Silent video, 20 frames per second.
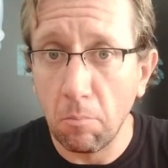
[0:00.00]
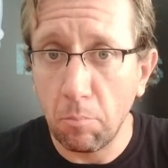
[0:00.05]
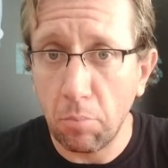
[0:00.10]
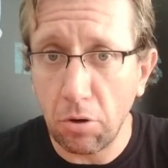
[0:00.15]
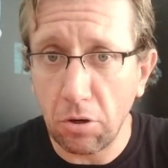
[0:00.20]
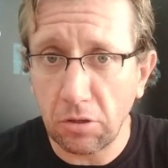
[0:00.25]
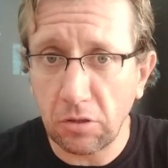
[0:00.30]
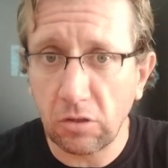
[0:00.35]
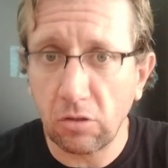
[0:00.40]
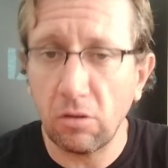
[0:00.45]

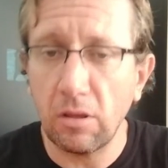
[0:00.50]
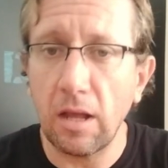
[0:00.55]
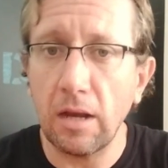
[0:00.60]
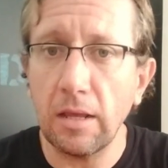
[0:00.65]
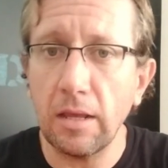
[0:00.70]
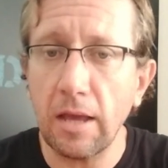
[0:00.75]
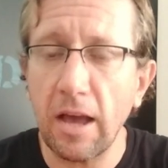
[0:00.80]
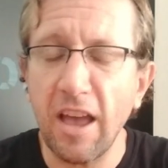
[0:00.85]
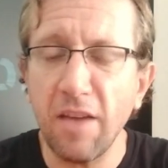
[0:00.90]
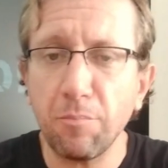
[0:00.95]

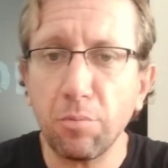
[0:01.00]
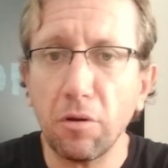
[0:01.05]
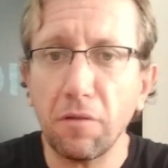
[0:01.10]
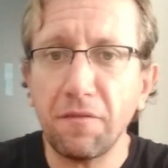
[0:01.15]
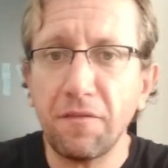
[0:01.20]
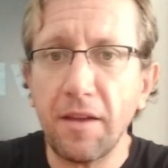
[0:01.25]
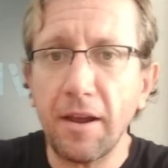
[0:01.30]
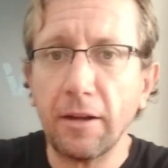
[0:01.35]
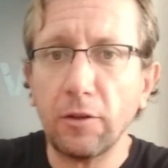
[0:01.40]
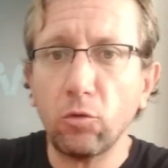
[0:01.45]
Personally, I
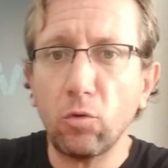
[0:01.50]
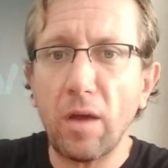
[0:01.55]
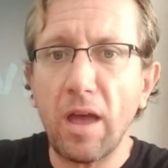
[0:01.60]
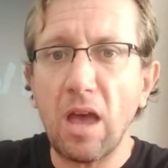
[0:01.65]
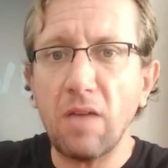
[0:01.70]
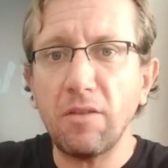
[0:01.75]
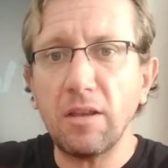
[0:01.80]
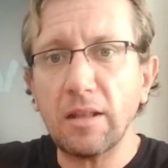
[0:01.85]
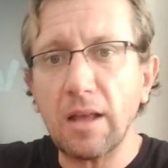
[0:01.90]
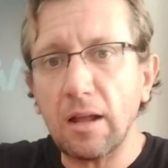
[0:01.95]
prefer to
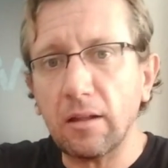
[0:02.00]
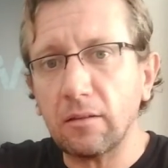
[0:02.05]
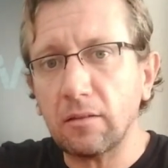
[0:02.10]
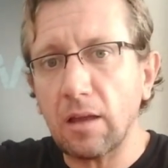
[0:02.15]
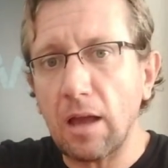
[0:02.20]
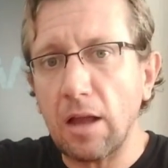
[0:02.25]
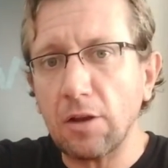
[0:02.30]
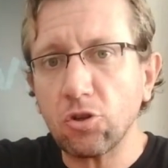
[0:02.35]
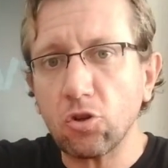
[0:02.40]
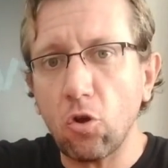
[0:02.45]
have it
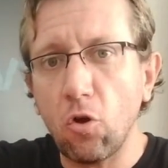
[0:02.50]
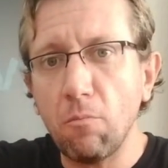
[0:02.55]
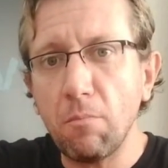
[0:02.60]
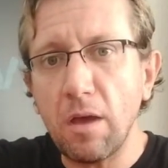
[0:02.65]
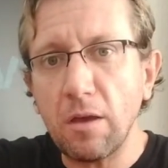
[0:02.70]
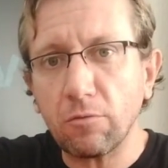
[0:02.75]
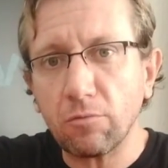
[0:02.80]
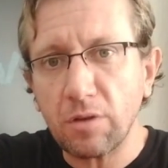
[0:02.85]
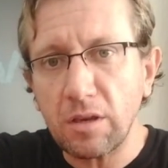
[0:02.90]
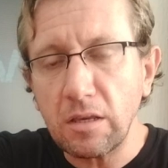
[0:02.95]
attached on
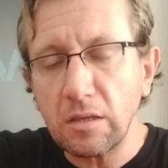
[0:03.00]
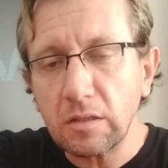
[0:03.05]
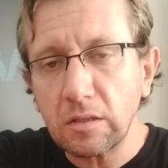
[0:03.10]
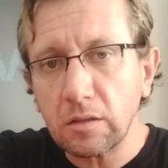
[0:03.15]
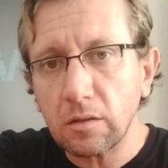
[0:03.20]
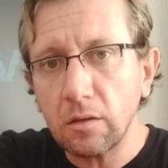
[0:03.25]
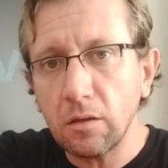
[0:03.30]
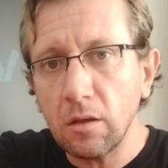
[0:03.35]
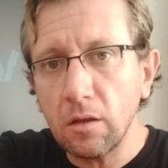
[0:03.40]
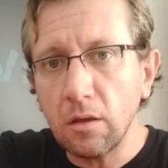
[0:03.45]
my
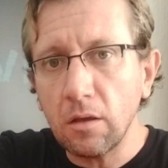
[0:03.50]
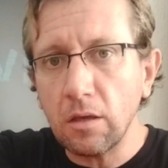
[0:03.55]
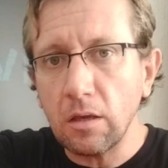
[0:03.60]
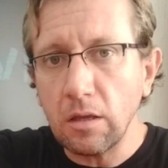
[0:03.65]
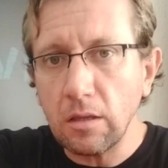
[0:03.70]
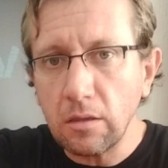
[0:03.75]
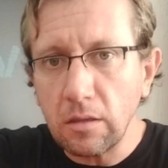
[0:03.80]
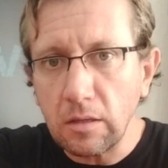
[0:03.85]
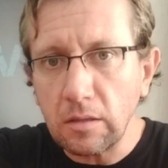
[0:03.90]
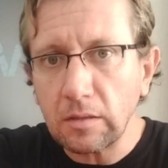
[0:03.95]
wrist.
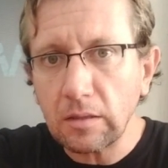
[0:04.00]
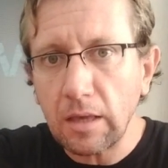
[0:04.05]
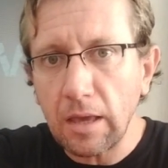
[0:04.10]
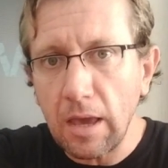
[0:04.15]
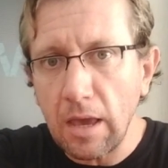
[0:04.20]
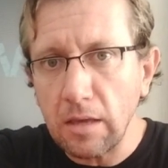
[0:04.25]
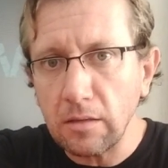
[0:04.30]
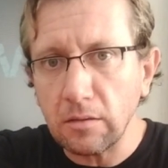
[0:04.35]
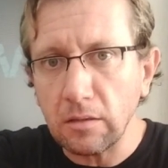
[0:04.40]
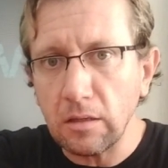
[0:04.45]
In this
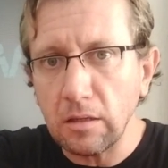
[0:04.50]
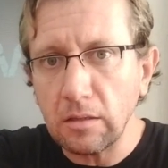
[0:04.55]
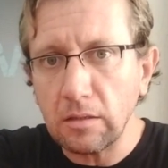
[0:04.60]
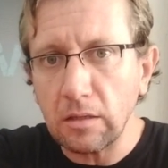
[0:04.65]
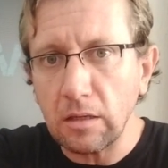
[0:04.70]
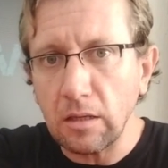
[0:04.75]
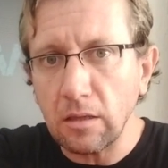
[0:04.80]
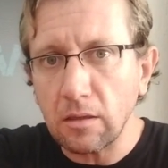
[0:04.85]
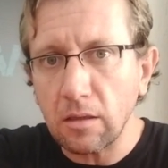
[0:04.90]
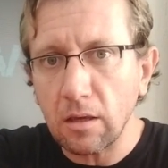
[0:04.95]
case,
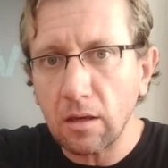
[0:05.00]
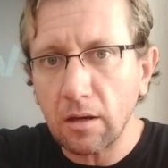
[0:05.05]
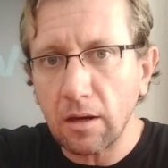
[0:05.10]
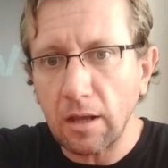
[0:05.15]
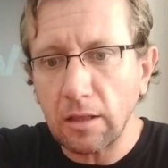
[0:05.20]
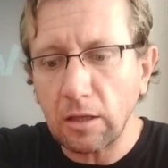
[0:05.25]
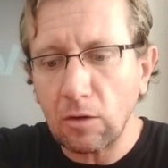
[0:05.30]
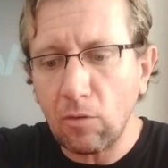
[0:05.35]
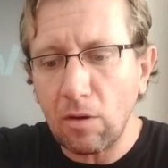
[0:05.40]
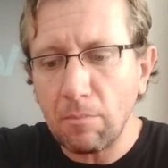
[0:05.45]
it's
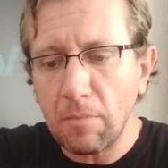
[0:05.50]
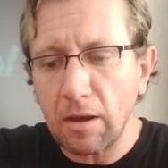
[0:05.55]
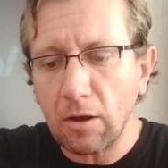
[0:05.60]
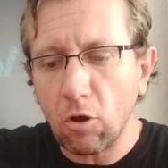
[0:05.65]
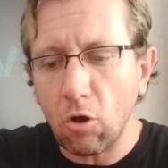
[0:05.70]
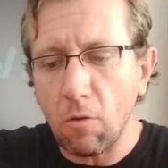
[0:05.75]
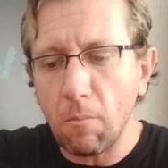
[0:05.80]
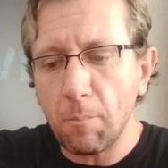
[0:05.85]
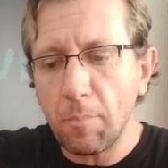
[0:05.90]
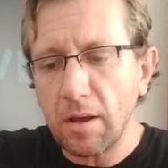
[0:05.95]
integrated with my
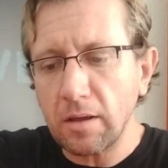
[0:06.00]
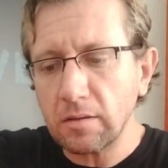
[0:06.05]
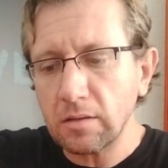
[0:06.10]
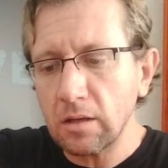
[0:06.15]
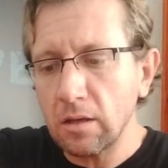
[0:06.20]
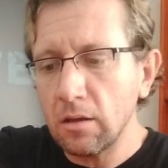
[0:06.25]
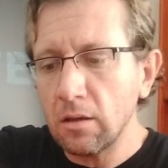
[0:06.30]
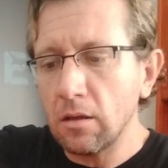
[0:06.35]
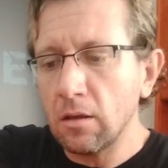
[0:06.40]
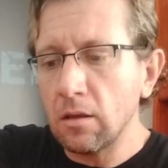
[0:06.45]

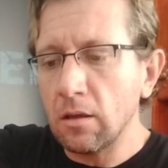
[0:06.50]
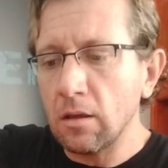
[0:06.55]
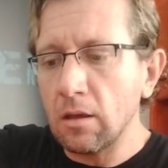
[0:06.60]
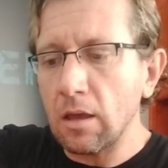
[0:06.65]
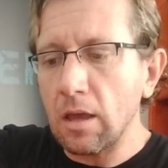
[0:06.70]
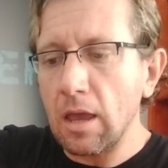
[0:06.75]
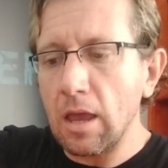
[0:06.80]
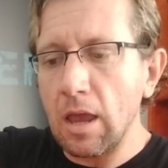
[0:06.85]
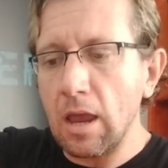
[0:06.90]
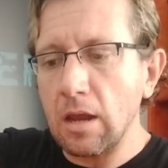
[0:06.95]
compass
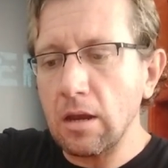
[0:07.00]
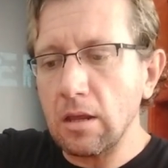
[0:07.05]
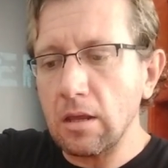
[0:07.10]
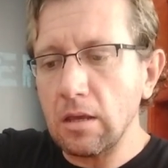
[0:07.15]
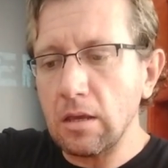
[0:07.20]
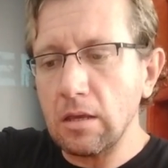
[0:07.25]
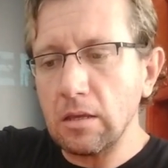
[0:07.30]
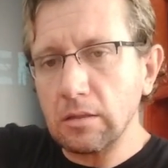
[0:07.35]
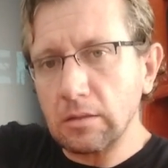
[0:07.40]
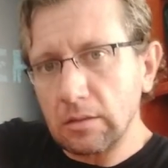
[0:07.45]
and
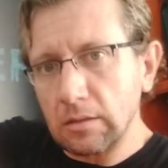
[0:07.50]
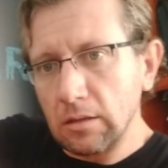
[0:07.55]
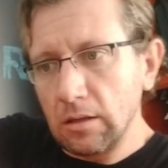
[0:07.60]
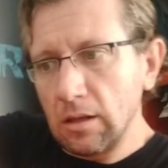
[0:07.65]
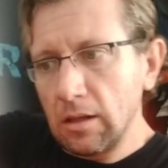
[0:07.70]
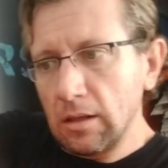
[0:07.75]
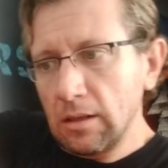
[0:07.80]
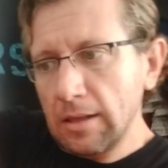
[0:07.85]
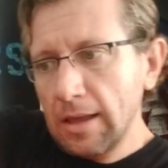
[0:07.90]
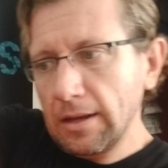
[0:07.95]
is
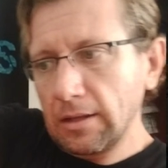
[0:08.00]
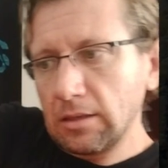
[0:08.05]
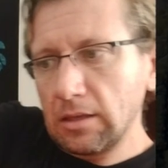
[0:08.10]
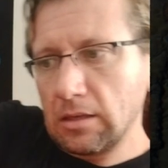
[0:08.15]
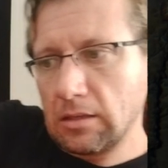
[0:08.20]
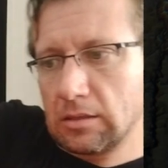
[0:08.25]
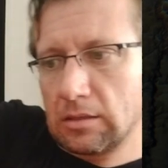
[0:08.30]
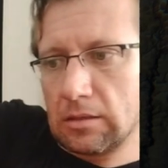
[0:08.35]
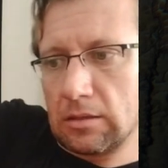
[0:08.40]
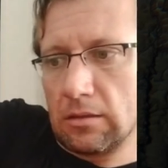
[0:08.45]
like
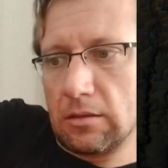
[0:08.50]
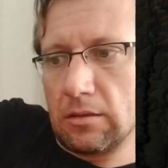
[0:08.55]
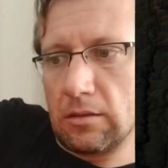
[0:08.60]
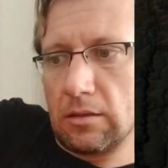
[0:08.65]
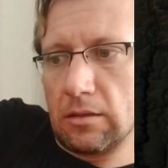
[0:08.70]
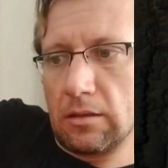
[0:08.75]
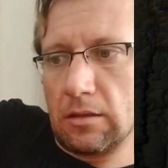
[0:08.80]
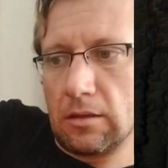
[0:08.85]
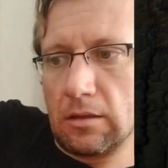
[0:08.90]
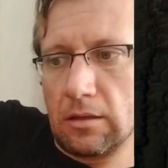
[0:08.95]
this.
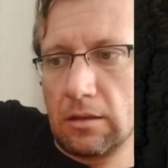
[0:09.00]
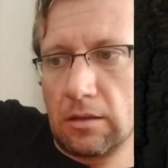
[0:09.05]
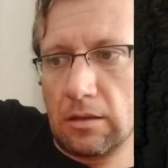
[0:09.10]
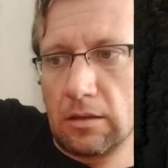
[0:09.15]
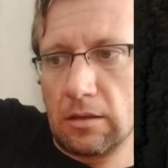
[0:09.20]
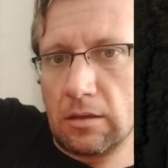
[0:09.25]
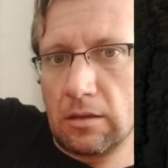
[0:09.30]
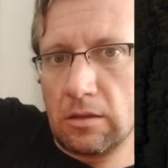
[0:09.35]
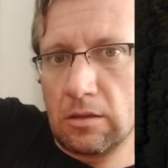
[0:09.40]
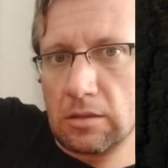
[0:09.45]

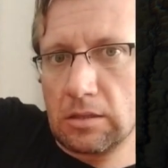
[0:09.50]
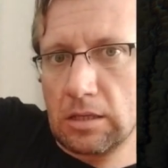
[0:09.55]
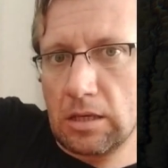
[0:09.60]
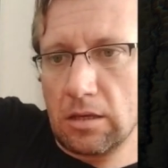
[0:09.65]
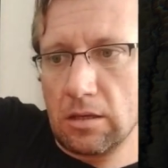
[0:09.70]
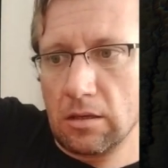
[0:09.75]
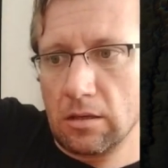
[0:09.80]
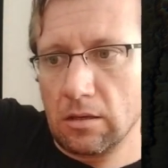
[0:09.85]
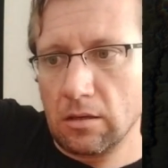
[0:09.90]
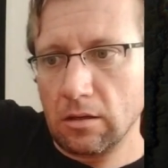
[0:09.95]
You
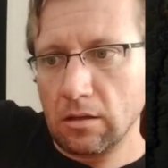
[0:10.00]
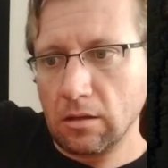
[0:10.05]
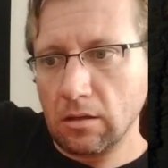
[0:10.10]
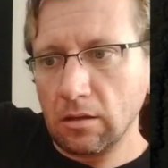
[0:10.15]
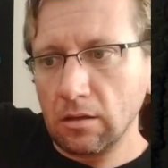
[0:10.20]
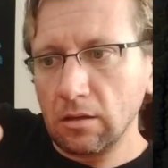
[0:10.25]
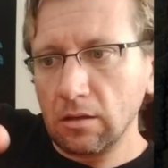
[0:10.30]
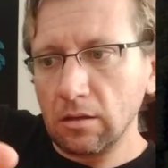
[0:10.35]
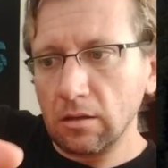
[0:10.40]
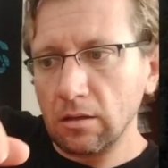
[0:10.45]
see?
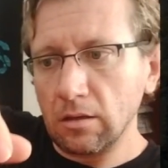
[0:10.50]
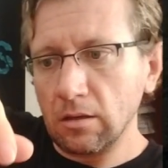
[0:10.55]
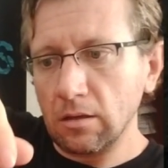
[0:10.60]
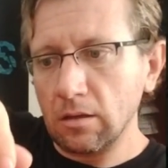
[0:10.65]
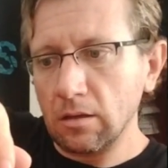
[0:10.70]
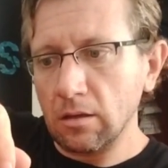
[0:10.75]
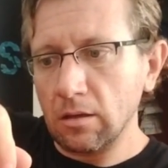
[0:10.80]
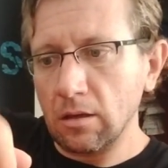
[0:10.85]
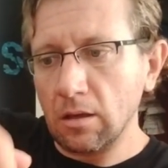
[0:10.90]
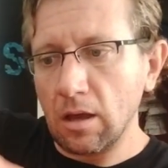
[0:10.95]

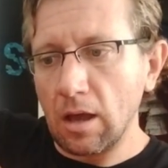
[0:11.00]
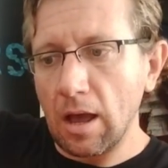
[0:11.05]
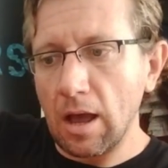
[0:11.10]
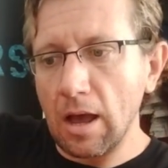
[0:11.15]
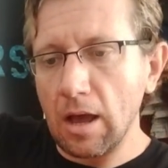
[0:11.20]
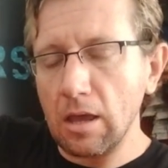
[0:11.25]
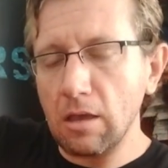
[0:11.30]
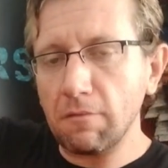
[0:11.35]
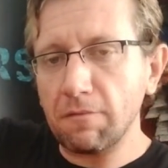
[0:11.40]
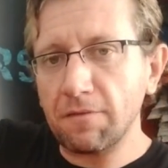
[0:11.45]

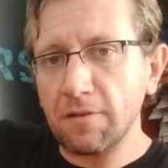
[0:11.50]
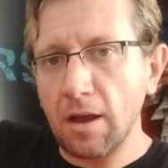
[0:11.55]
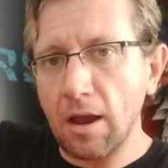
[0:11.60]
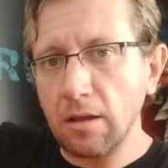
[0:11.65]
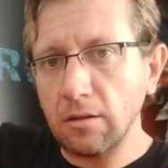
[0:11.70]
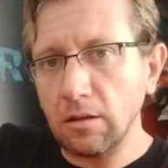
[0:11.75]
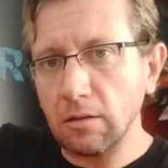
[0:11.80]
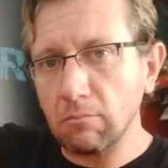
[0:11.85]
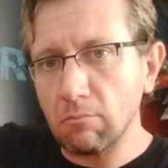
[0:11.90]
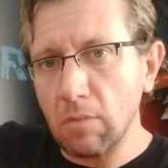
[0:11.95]
I
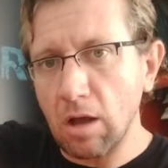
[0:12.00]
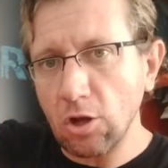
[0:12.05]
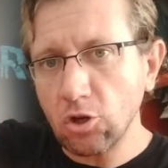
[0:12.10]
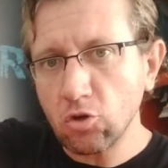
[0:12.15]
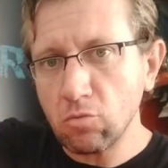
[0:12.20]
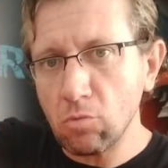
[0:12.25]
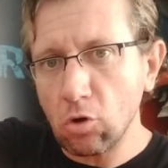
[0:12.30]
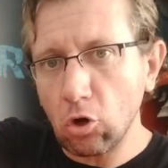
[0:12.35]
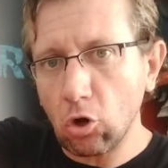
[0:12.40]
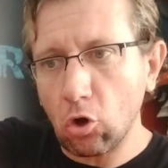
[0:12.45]
find it
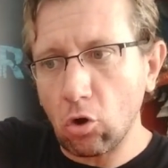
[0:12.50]
much more